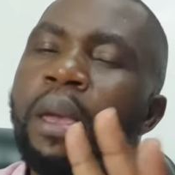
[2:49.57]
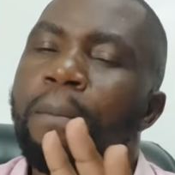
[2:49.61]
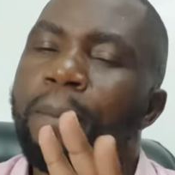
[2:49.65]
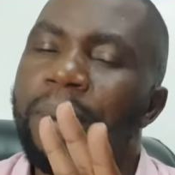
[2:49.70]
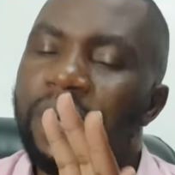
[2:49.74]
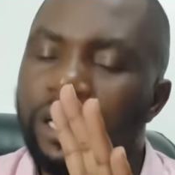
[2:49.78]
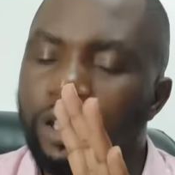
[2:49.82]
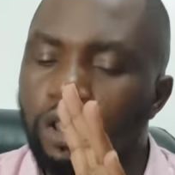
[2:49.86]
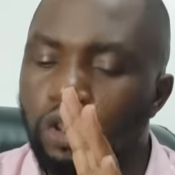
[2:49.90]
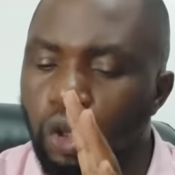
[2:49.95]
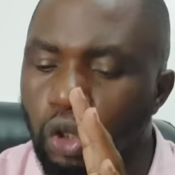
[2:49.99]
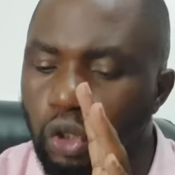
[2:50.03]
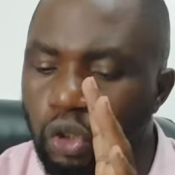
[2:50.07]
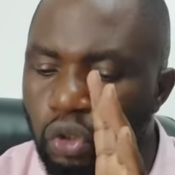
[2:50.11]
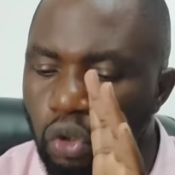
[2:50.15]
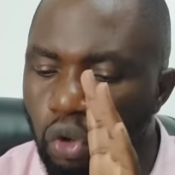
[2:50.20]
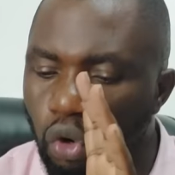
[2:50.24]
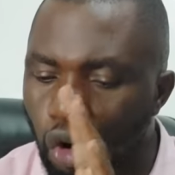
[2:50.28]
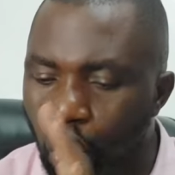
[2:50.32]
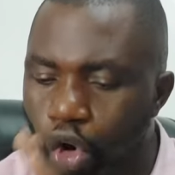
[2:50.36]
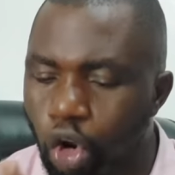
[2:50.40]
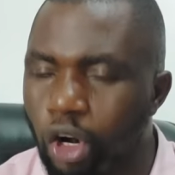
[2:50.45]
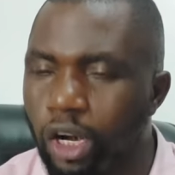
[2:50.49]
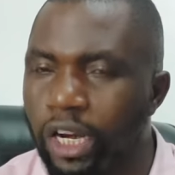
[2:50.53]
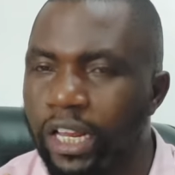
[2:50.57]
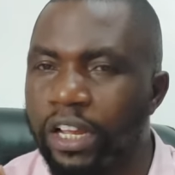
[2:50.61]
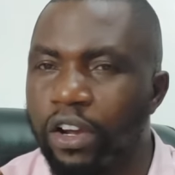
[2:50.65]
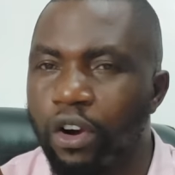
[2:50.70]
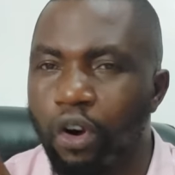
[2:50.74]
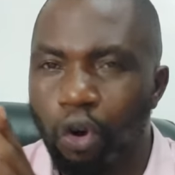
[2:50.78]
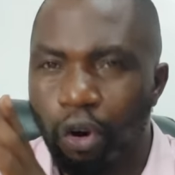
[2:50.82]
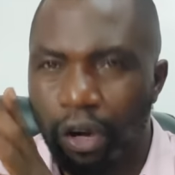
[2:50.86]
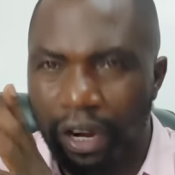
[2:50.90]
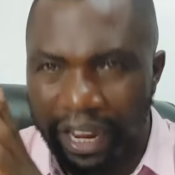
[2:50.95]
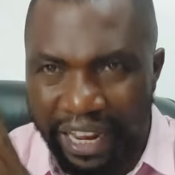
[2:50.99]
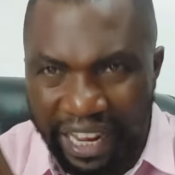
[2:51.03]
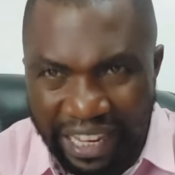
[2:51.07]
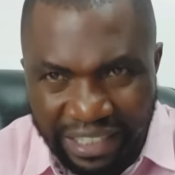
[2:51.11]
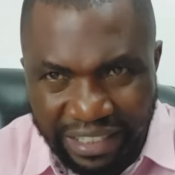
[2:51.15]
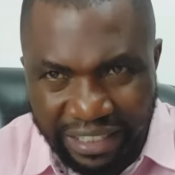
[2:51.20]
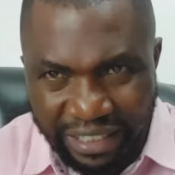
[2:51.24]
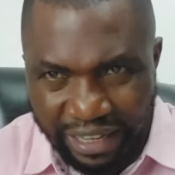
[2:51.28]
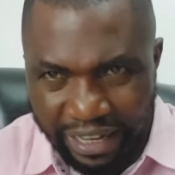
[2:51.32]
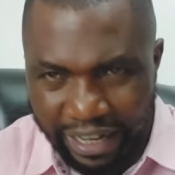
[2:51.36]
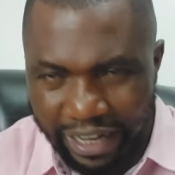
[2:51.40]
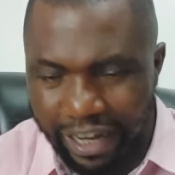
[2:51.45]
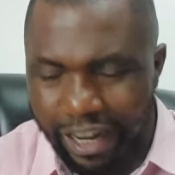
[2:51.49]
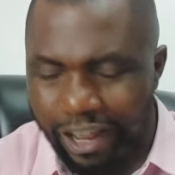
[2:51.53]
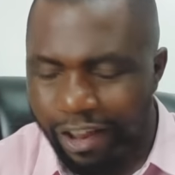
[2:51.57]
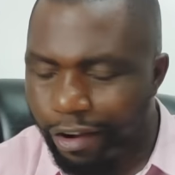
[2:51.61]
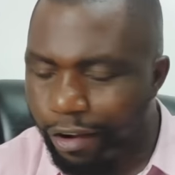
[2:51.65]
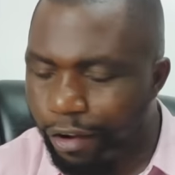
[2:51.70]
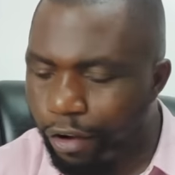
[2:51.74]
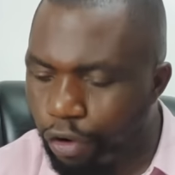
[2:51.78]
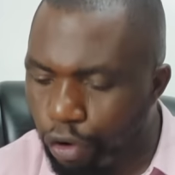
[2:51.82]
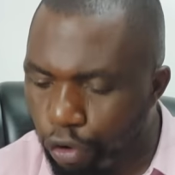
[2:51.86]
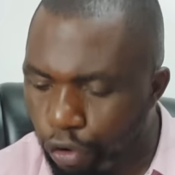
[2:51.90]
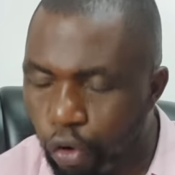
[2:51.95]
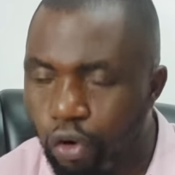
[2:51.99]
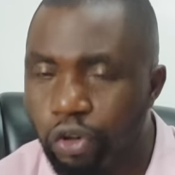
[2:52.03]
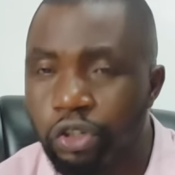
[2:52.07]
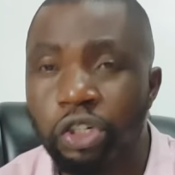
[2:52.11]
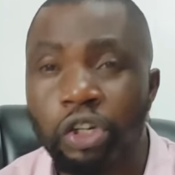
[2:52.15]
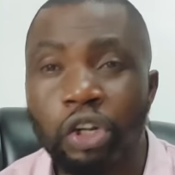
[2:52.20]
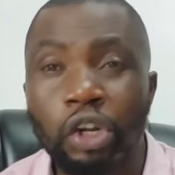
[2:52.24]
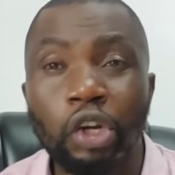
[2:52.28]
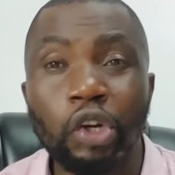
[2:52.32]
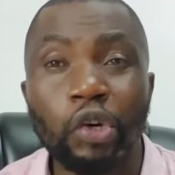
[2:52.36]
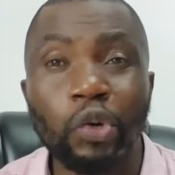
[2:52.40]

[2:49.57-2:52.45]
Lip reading: but is also calling on Israel not